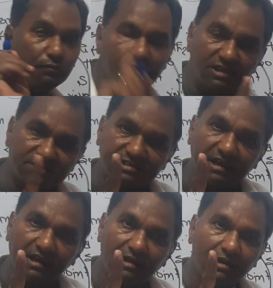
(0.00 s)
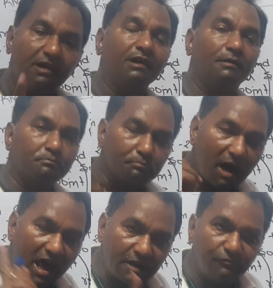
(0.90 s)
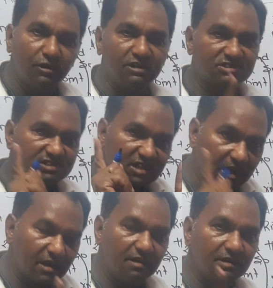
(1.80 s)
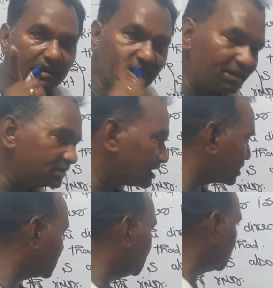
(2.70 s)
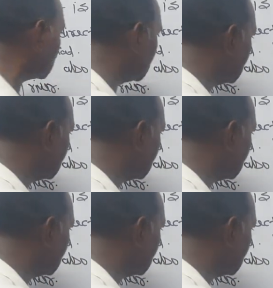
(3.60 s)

will sail, man will sail in the river